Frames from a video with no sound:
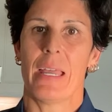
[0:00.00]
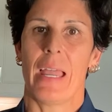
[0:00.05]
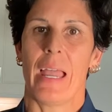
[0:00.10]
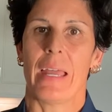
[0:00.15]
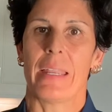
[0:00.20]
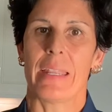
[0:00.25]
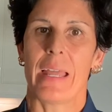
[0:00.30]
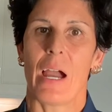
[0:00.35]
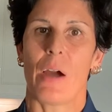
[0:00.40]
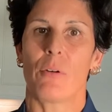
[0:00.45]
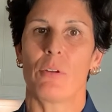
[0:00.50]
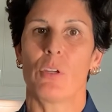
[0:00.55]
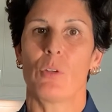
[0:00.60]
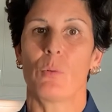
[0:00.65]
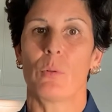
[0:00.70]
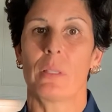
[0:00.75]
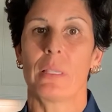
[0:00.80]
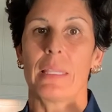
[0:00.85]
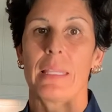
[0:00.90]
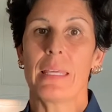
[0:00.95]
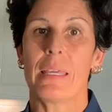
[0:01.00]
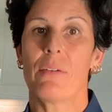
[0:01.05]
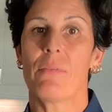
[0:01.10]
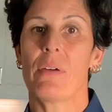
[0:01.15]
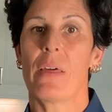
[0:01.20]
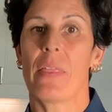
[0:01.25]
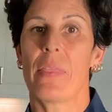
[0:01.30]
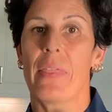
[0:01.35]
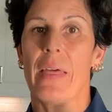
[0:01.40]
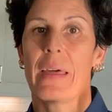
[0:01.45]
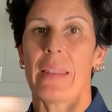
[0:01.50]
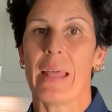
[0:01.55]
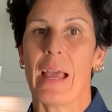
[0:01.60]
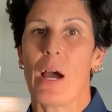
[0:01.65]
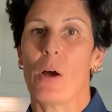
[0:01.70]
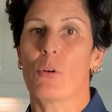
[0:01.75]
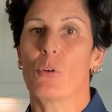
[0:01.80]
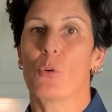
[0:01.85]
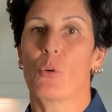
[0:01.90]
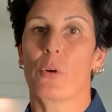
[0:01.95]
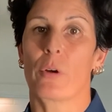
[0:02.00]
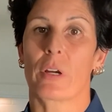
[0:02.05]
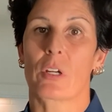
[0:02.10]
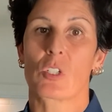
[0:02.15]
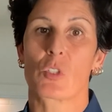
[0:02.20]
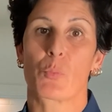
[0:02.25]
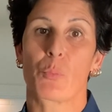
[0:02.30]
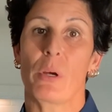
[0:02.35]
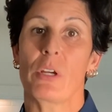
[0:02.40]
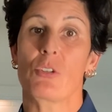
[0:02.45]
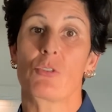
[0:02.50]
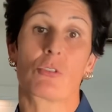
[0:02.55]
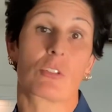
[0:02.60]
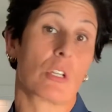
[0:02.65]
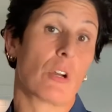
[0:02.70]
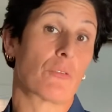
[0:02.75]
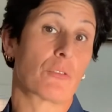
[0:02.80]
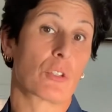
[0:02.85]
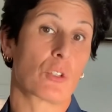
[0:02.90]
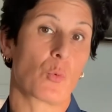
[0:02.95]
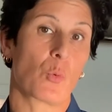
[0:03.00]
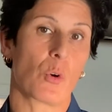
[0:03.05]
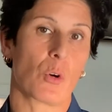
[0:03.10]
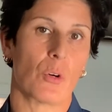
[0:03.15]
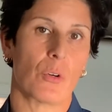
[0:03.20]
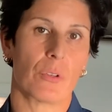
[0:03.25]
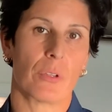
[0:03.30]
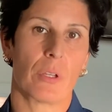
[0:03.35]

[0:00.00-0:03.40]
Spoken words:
and how you live that out or express yourself to the world.